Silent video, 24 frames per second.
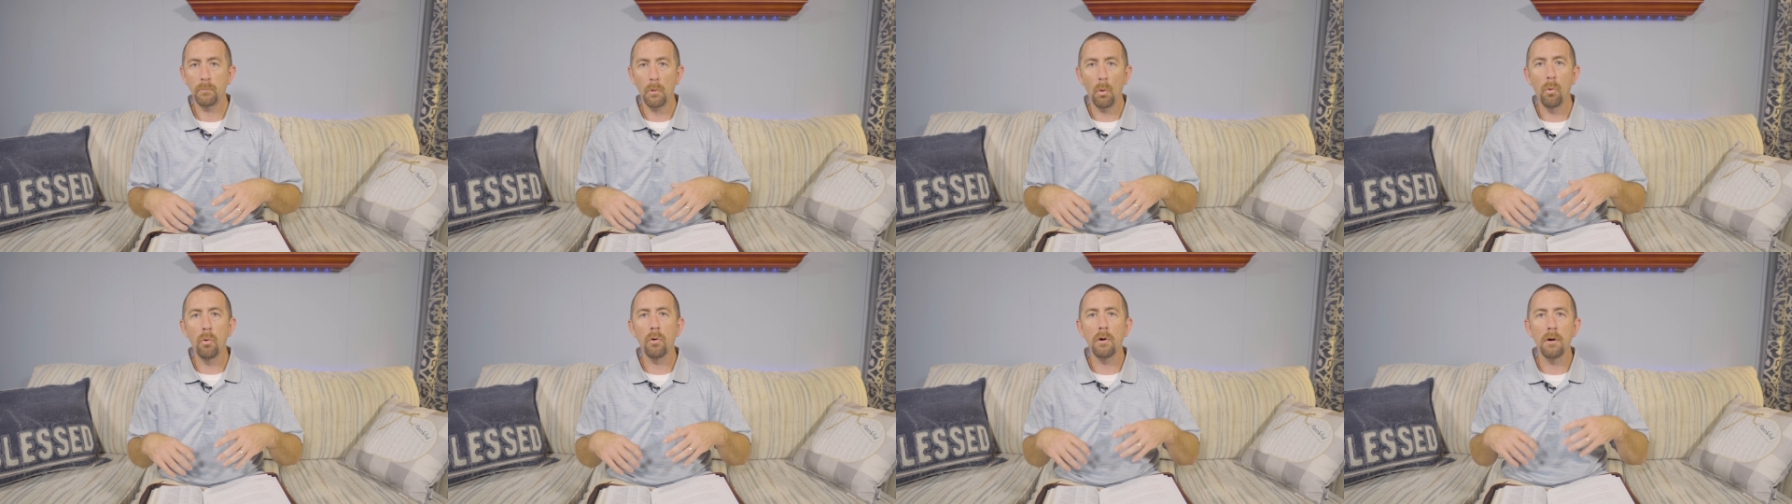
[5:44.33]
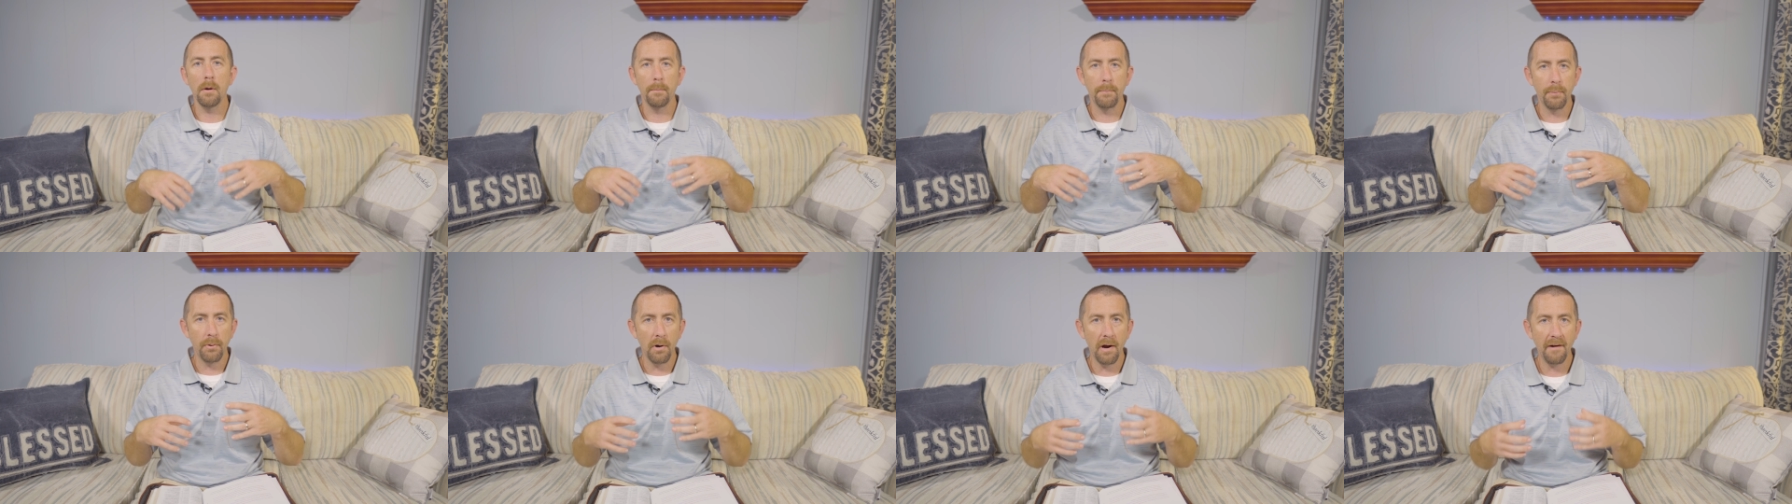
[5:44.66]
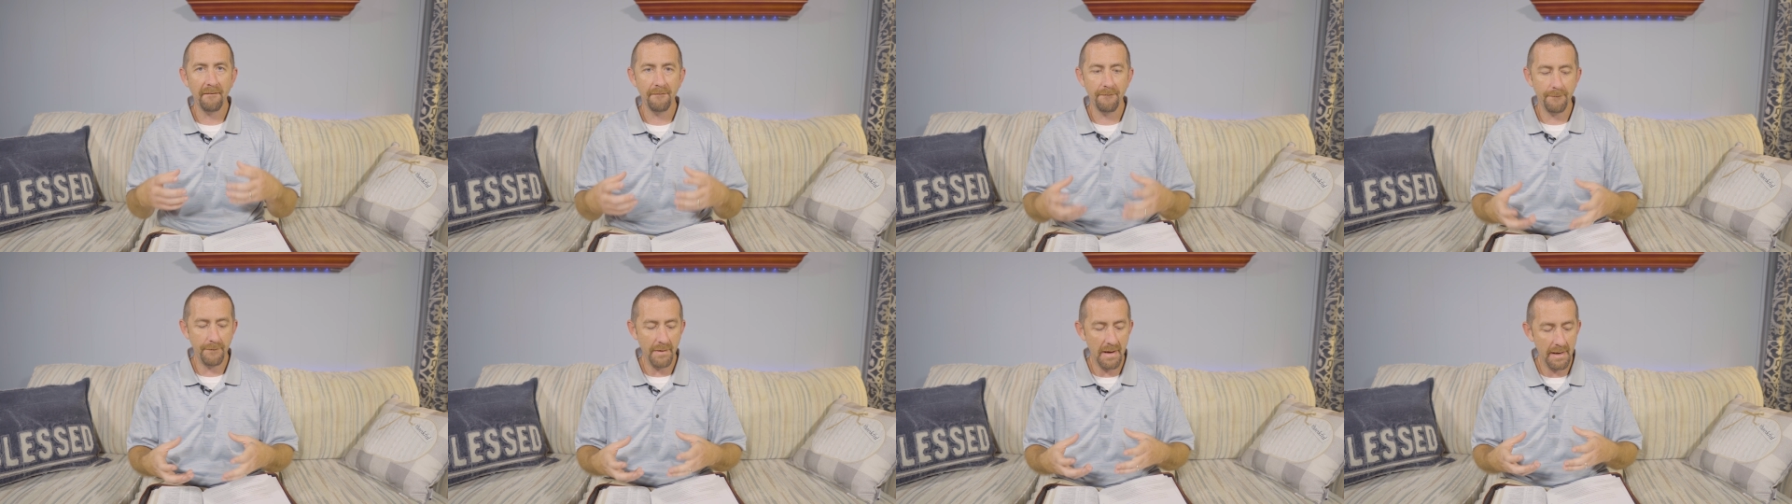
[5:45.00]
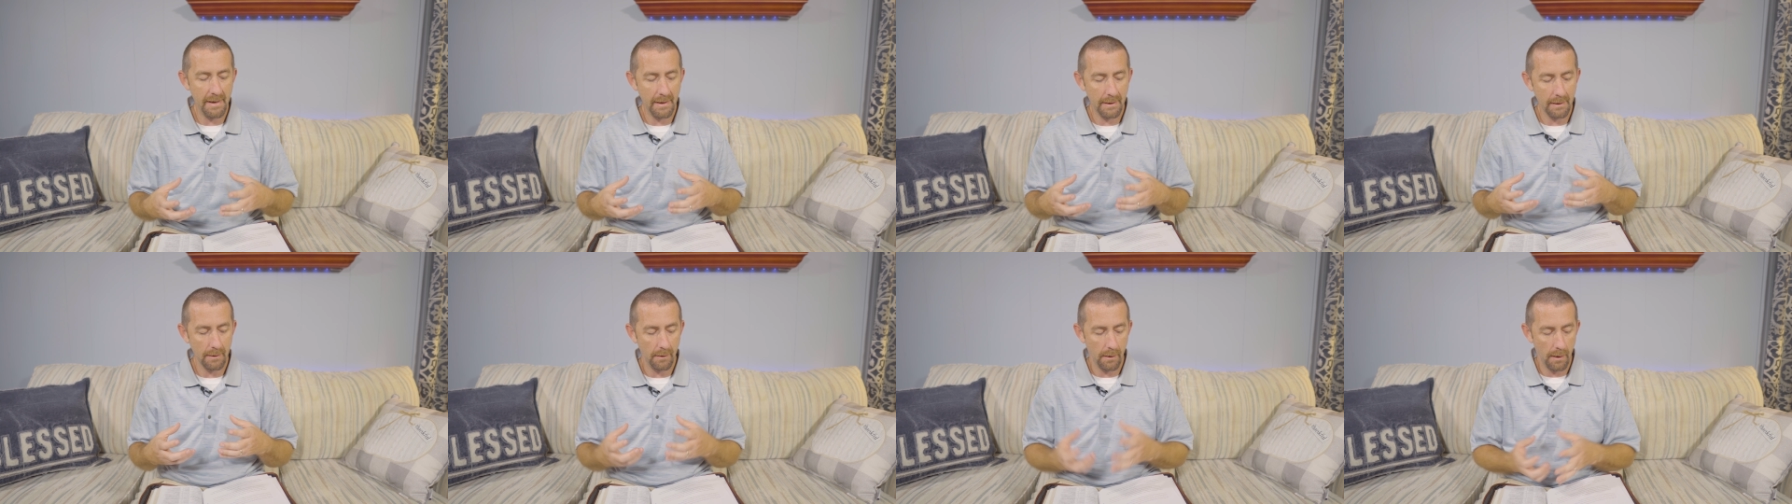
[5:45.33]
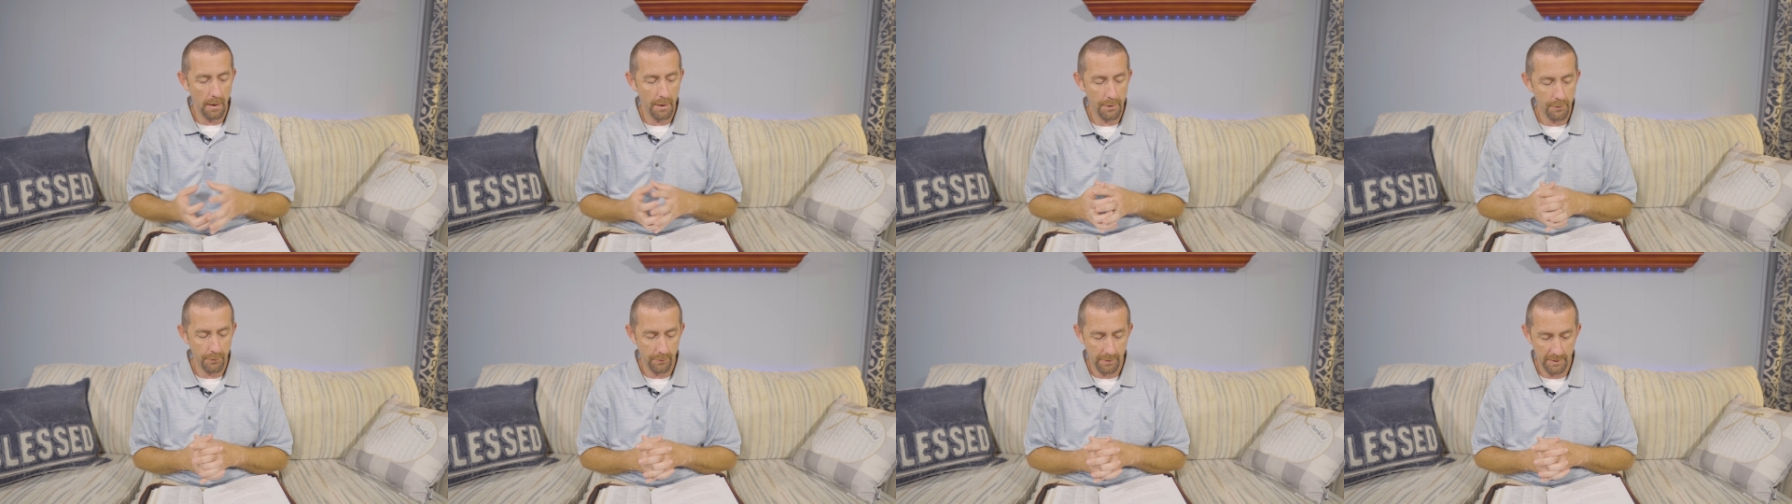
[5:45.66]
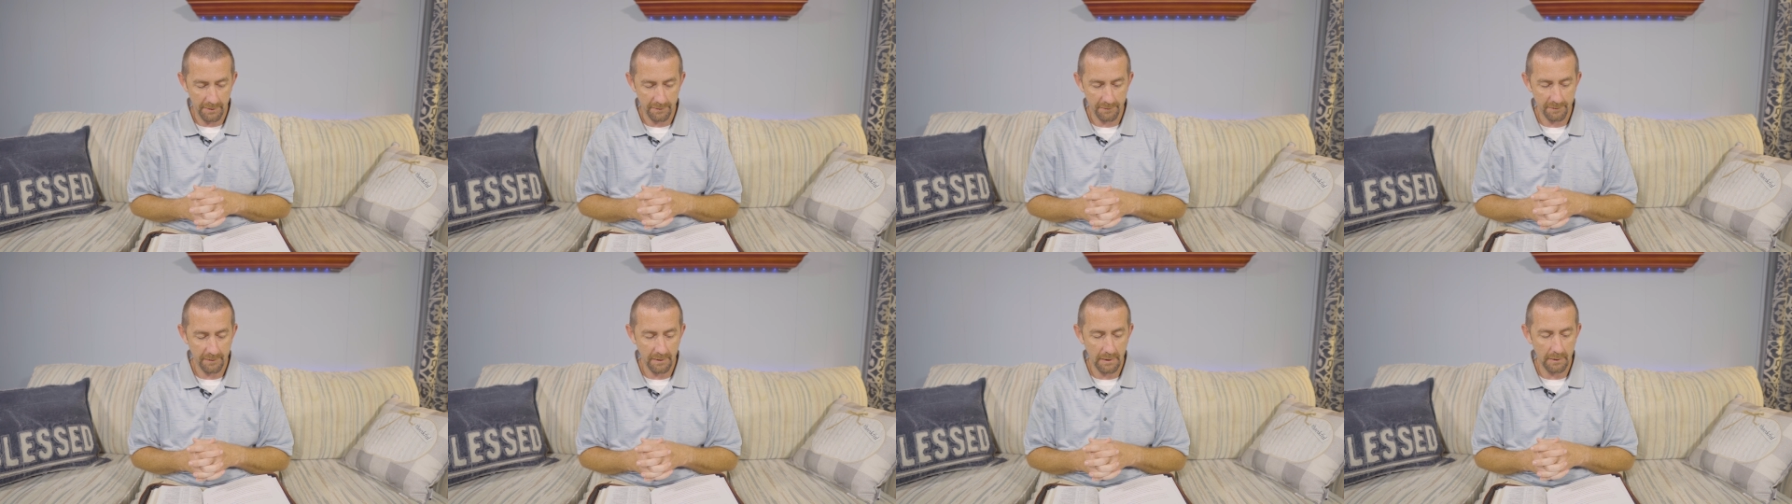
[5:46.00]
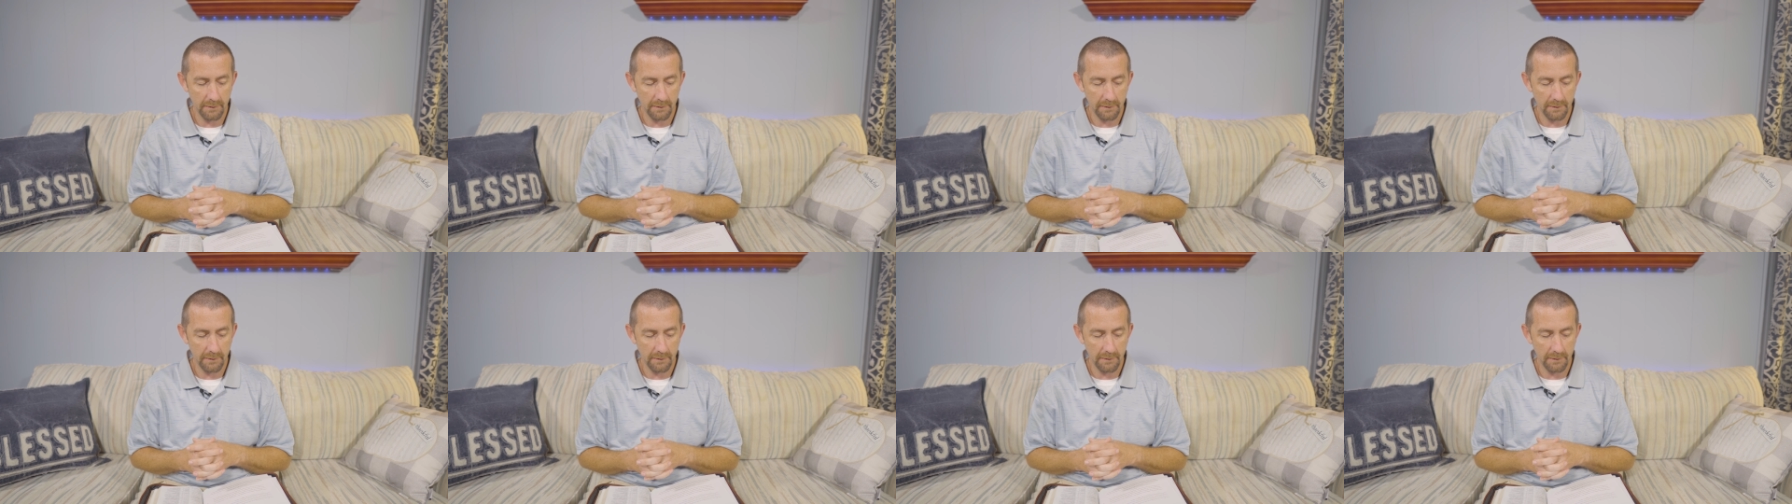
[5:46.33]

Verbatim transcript: or a prophetic utterance.